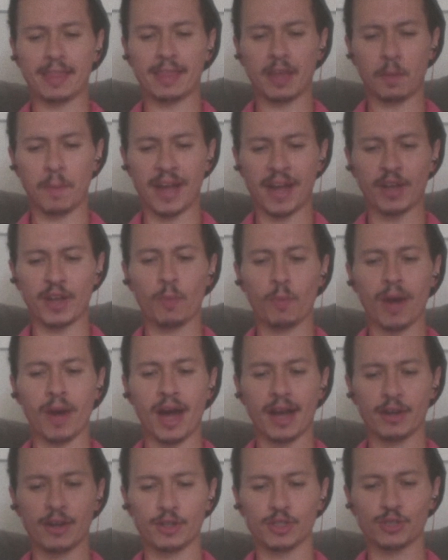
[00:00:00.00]
I think Michael
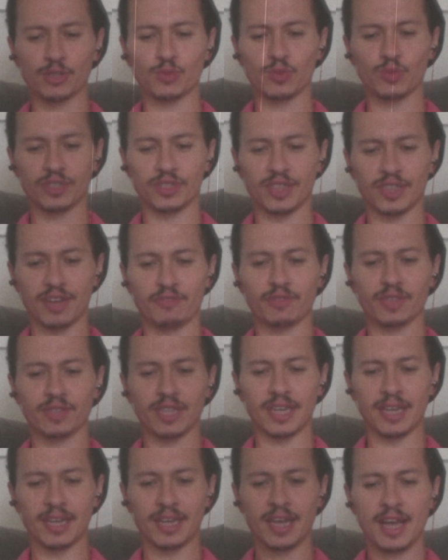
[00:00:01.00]
Myers was
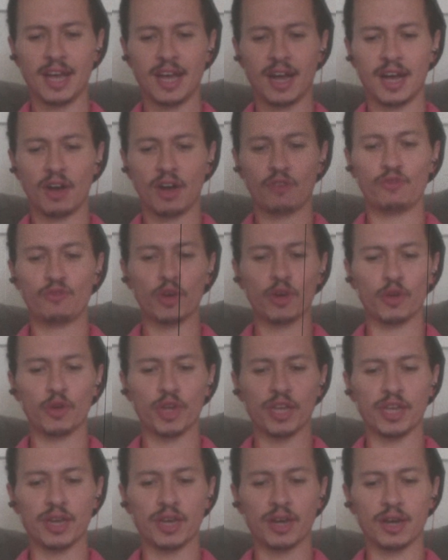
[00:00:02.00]
definitely a
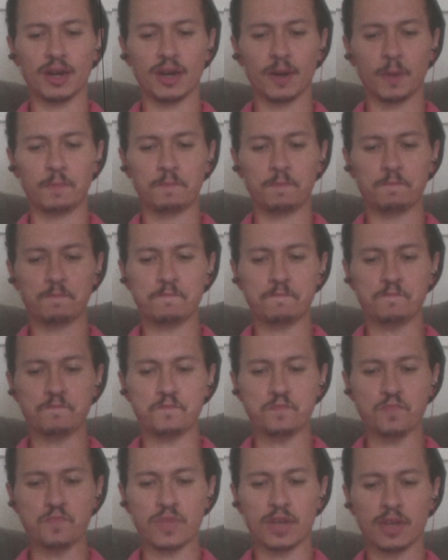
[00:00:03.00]
very
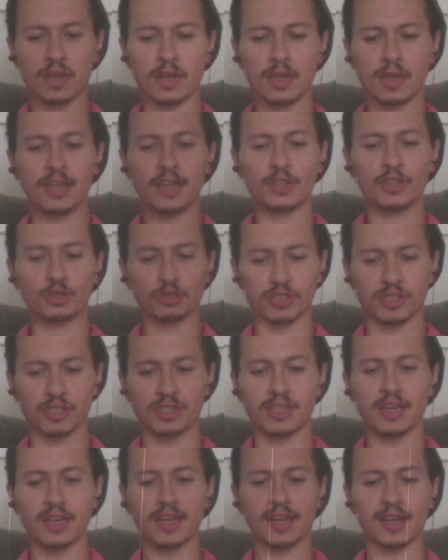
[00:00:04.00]

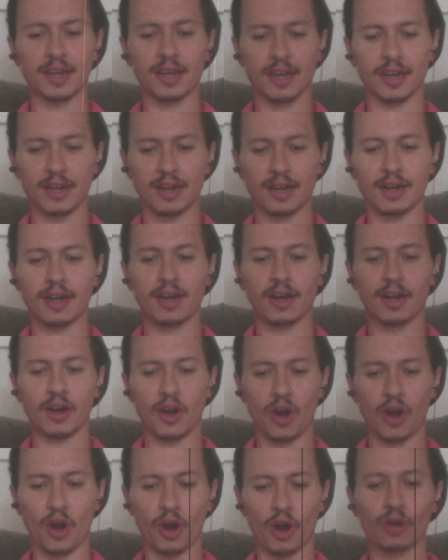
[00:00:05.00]
interesting
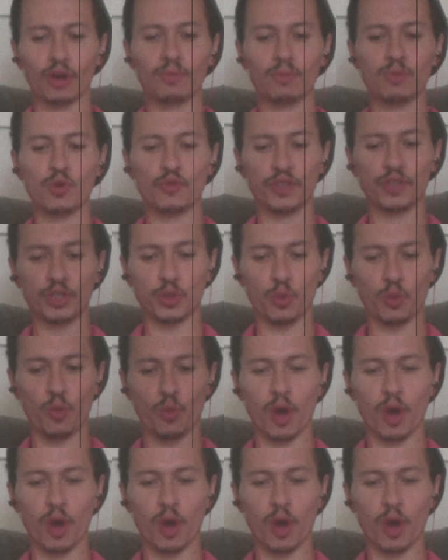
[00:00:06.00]
horror movie to